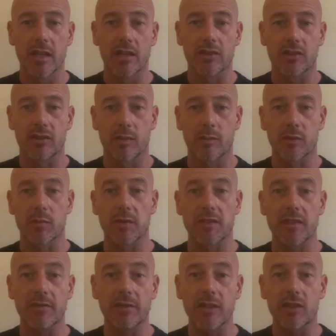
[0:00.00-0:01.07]
to some
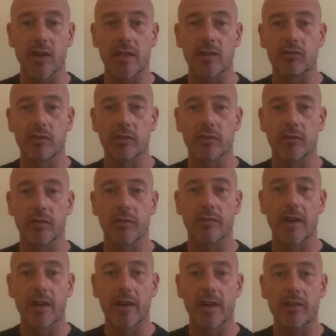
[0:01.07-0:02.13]
specific training drills from
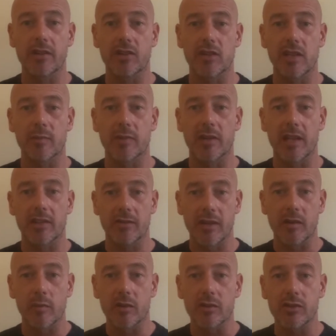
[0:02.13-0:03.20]
various GPS
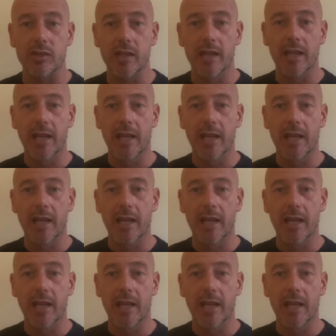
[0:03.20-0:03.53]
variables,